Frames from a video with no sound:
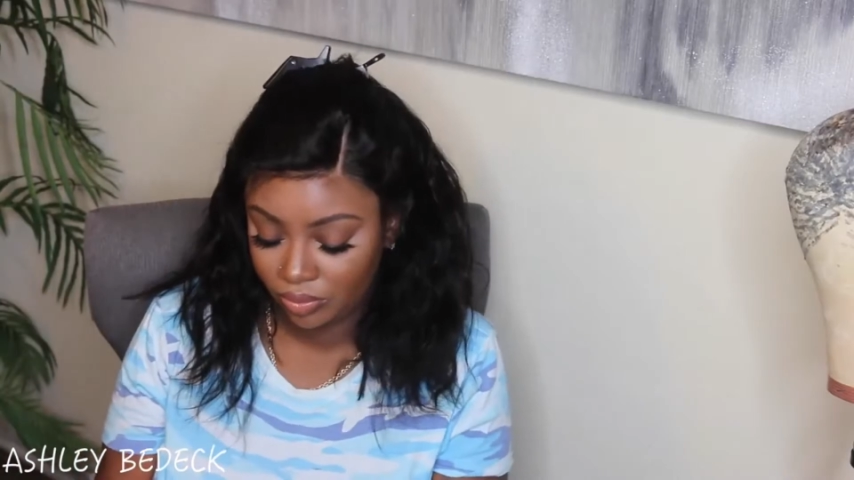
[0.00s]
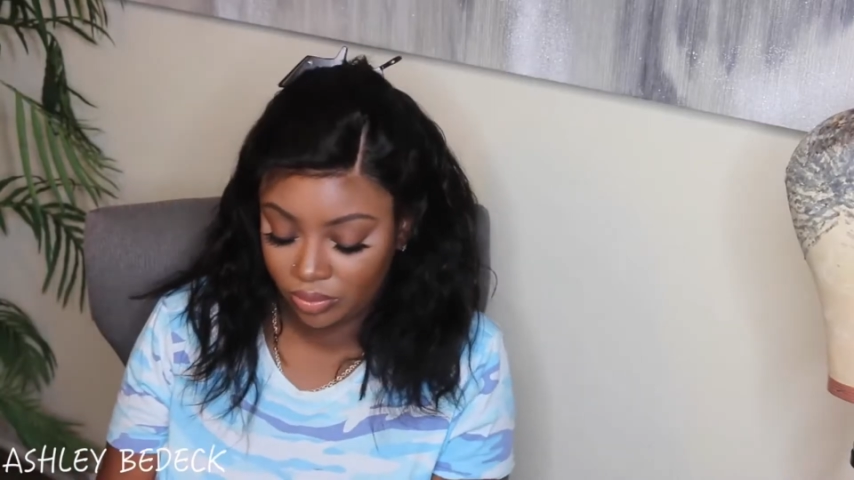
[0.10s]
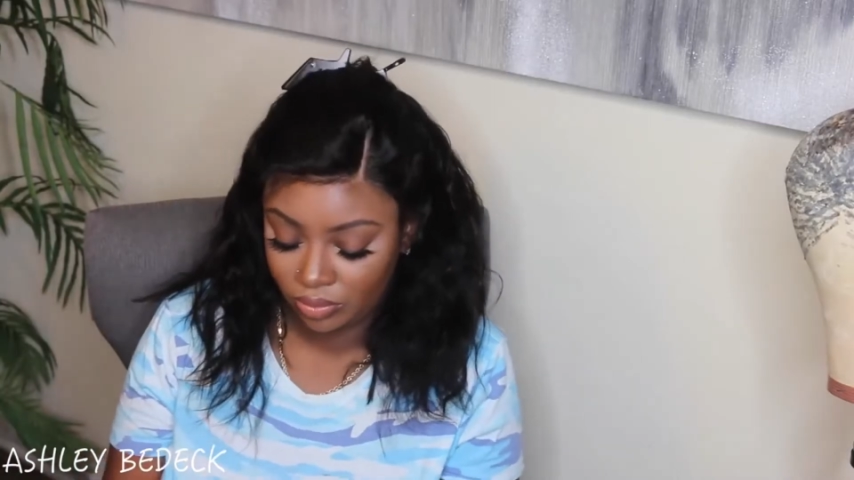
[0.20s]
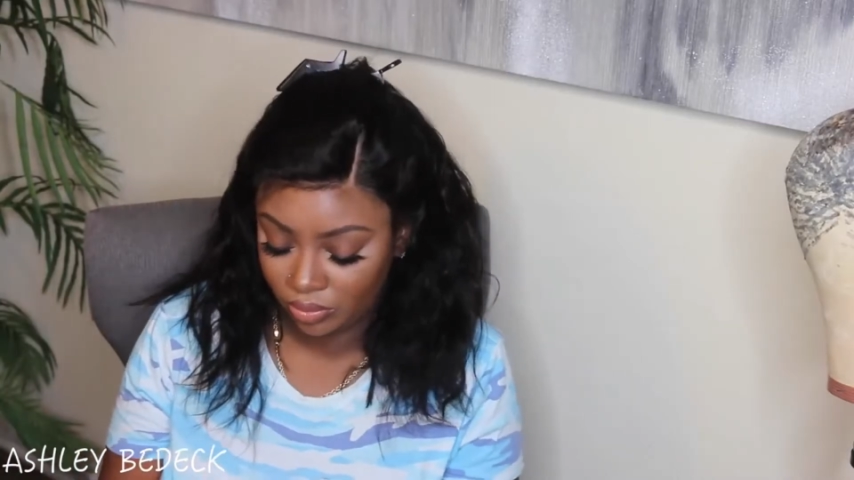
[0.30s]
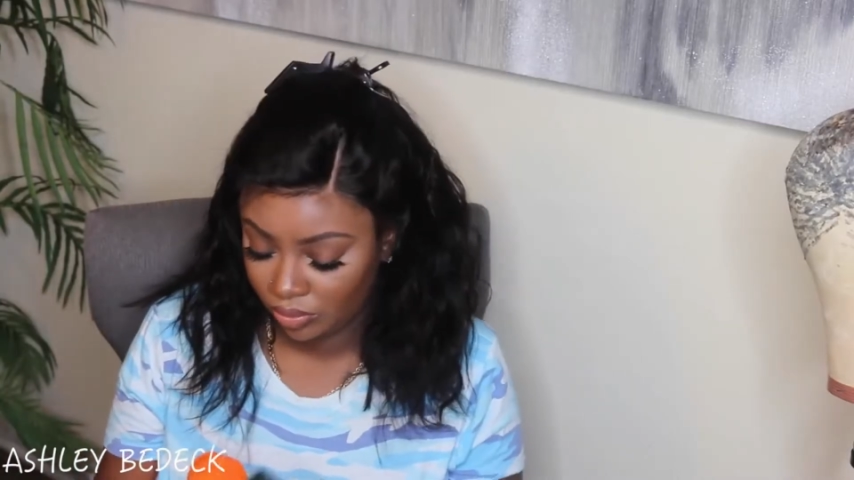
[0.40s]

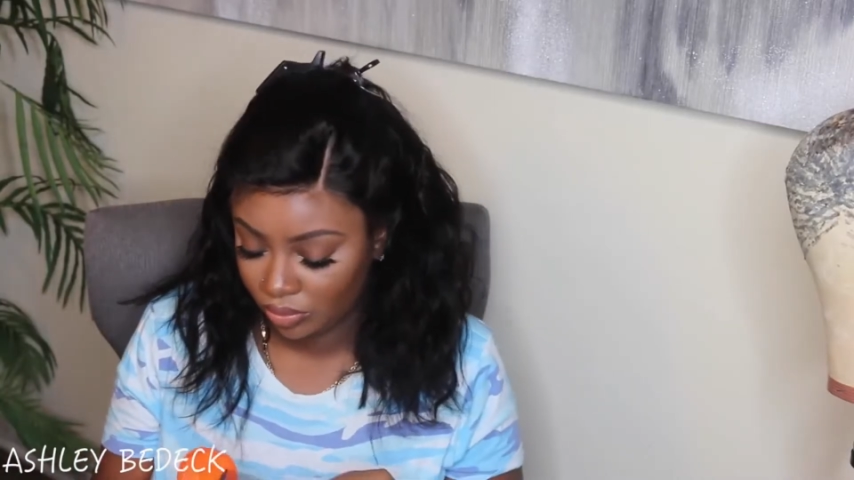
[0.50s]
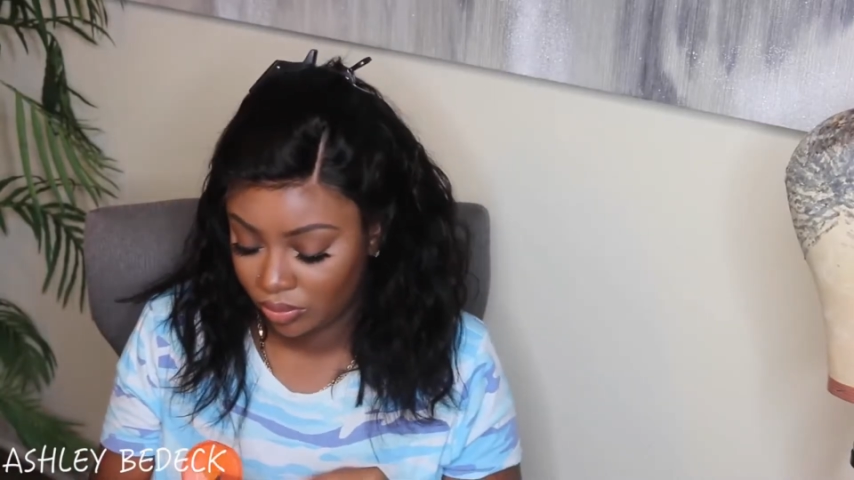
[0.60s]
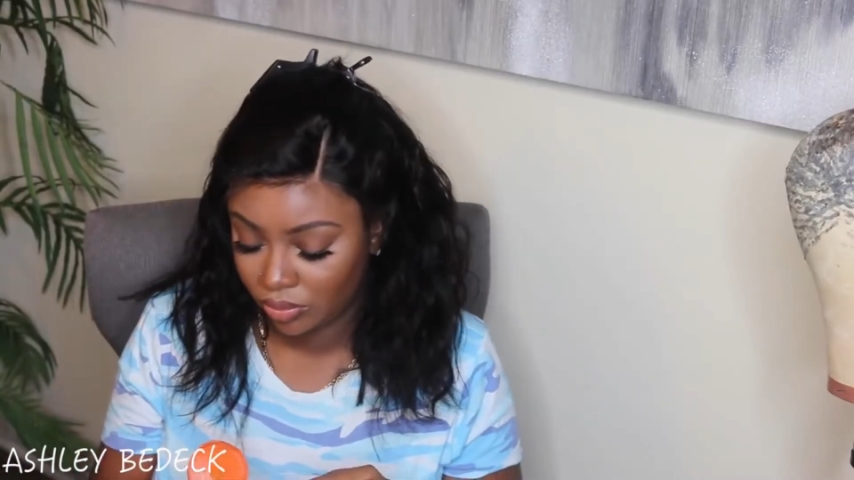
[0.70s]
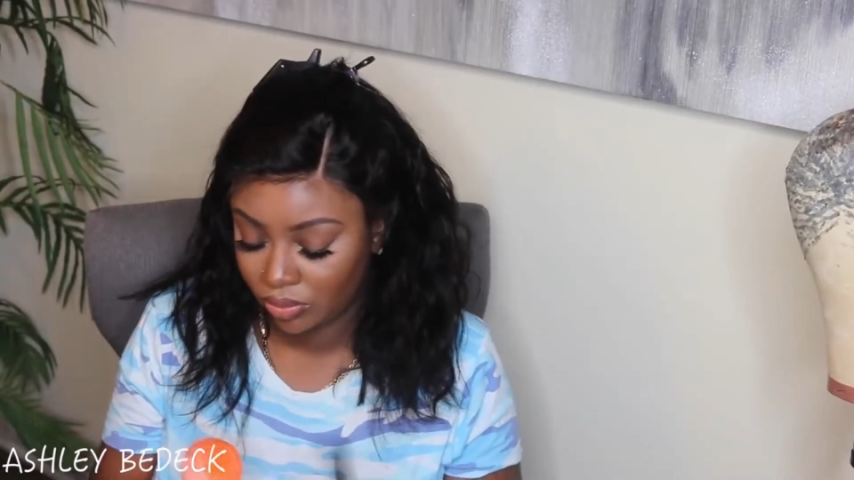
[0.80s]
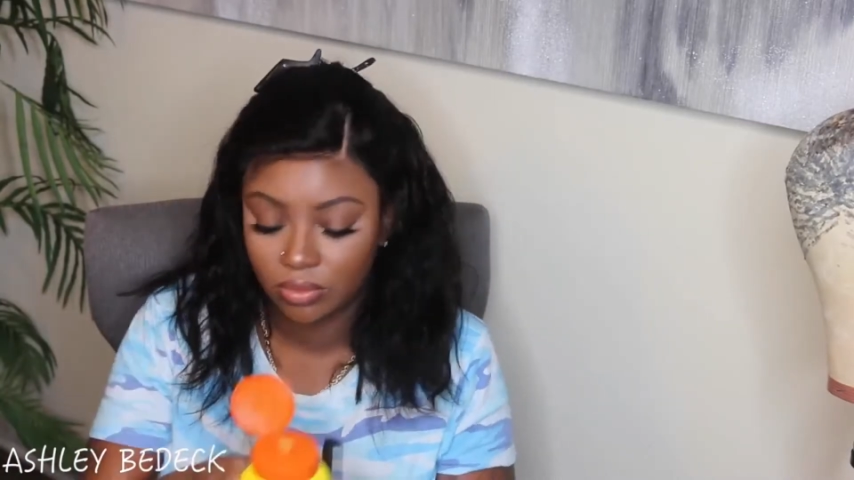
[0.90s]
want to,
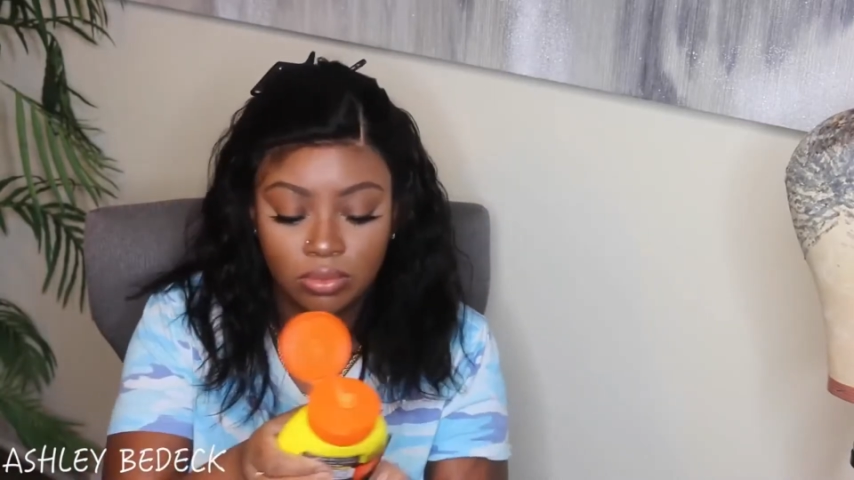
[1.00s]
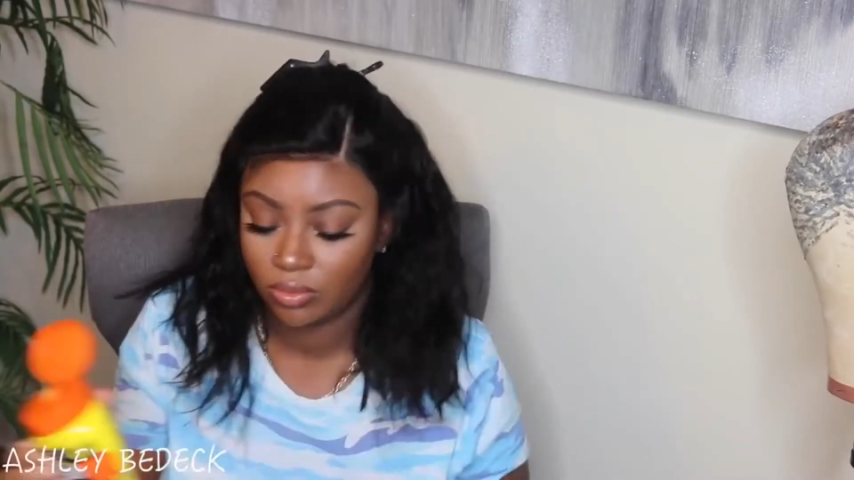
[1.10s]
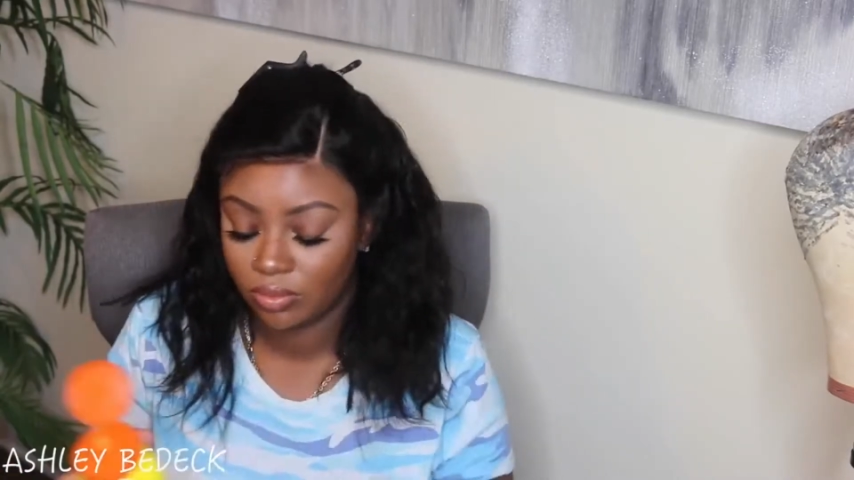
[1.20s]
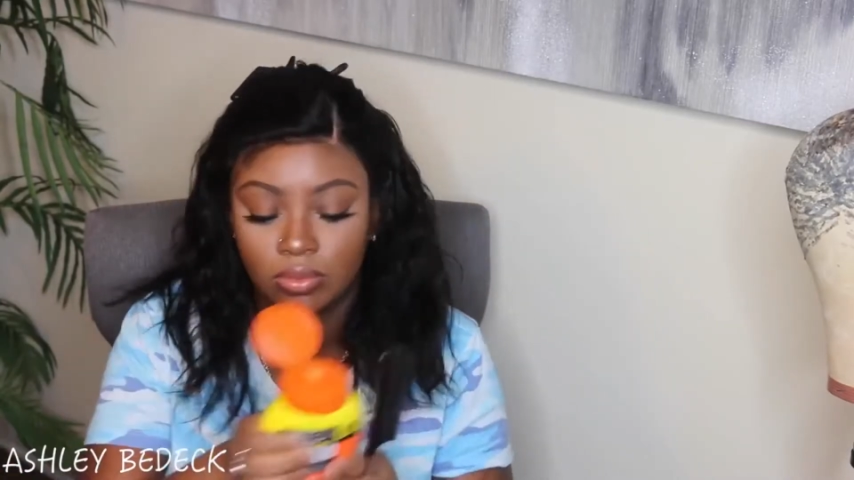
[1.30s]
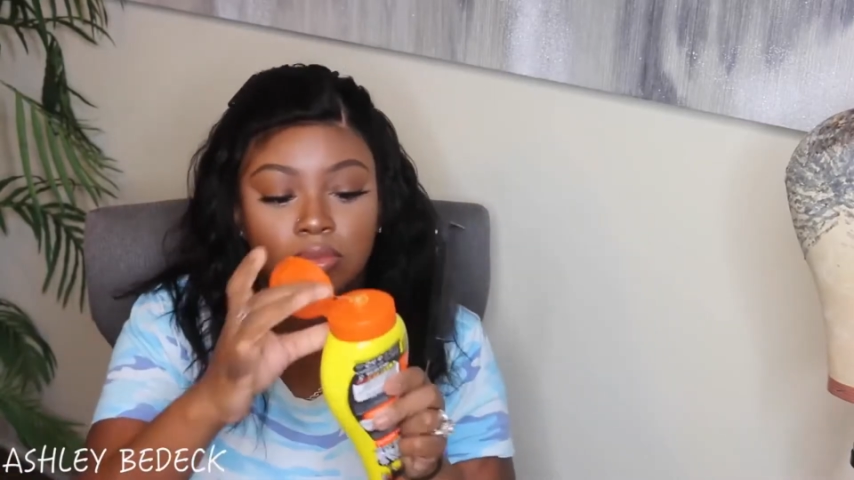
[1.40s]
obviously you
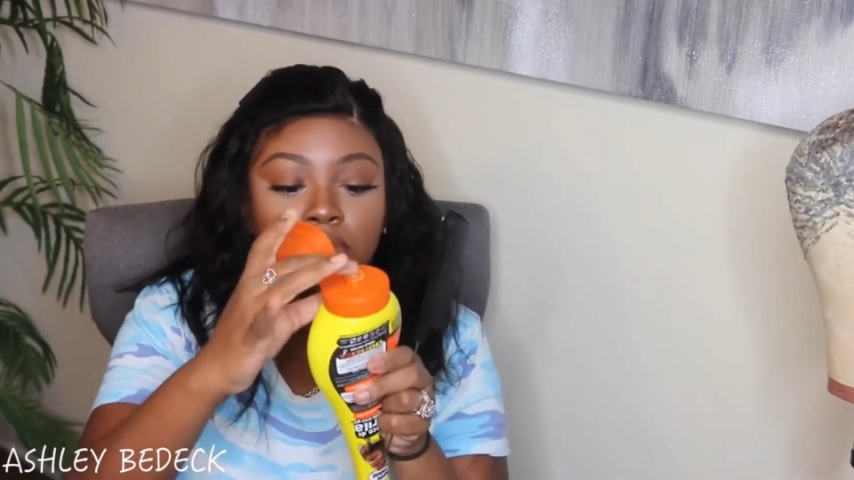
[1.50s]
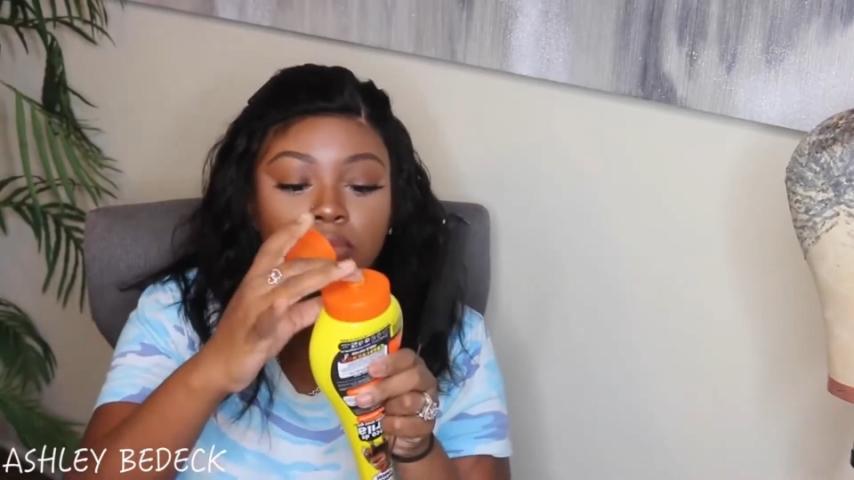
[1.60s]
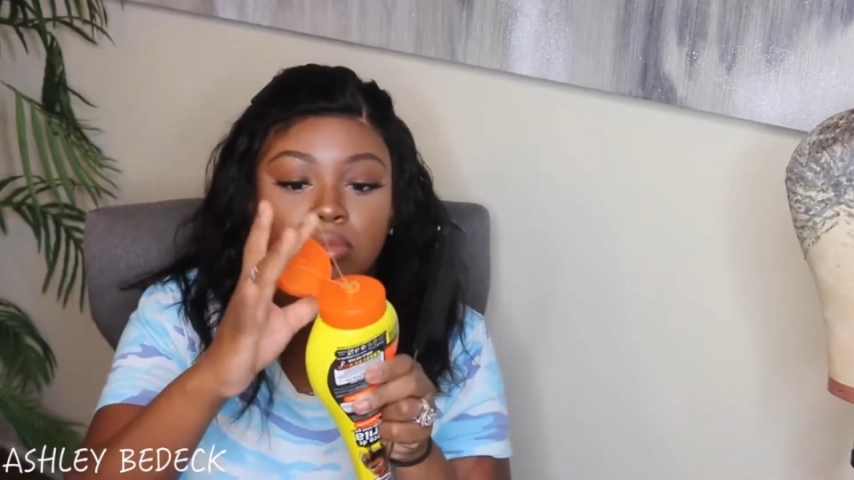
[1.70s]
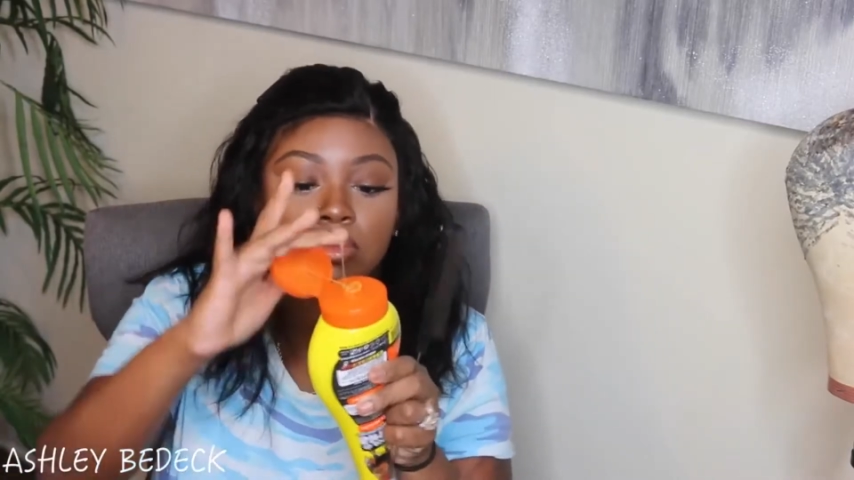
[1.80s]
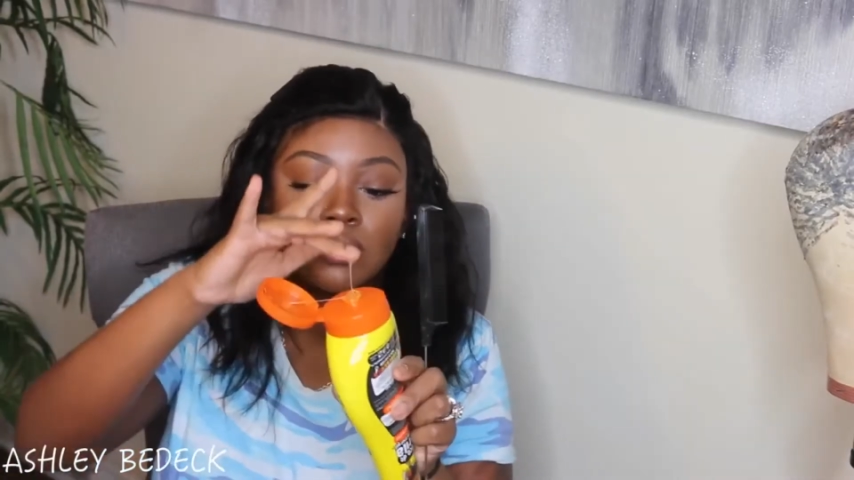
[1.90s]
can.
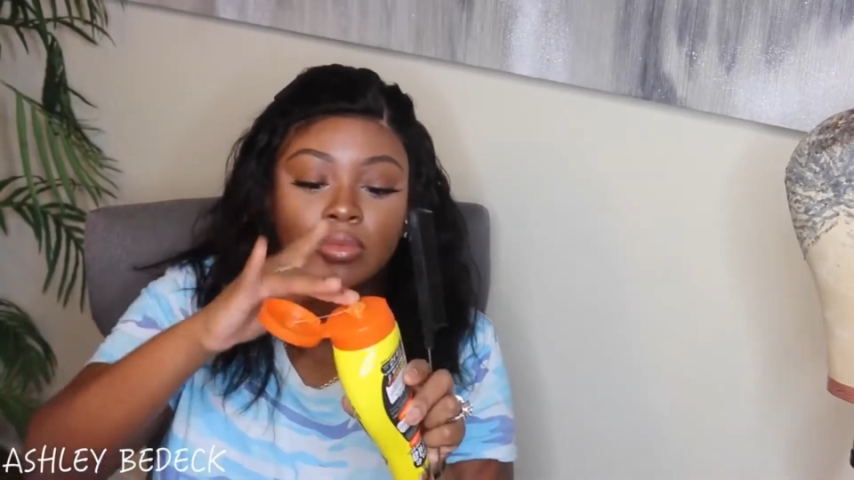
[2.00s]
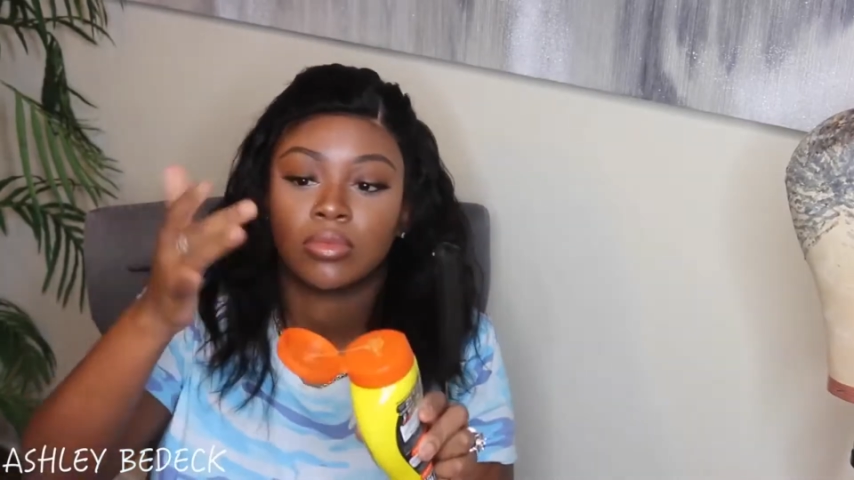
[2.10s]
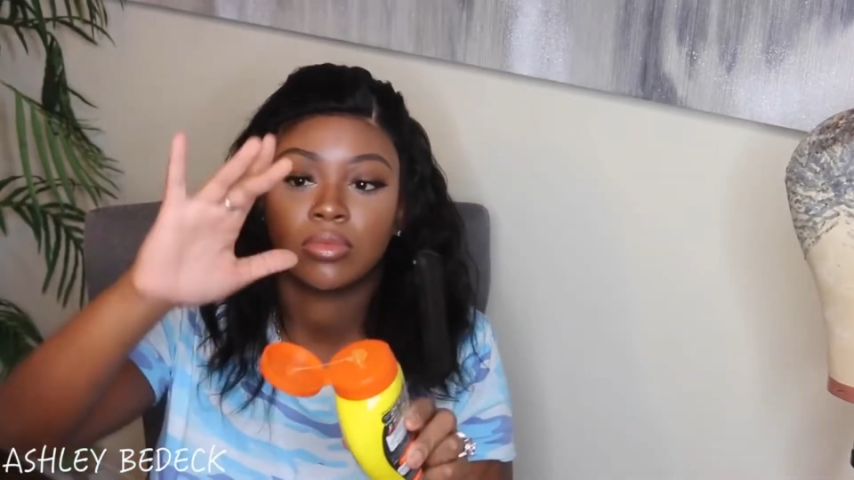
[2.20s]
I'm going to take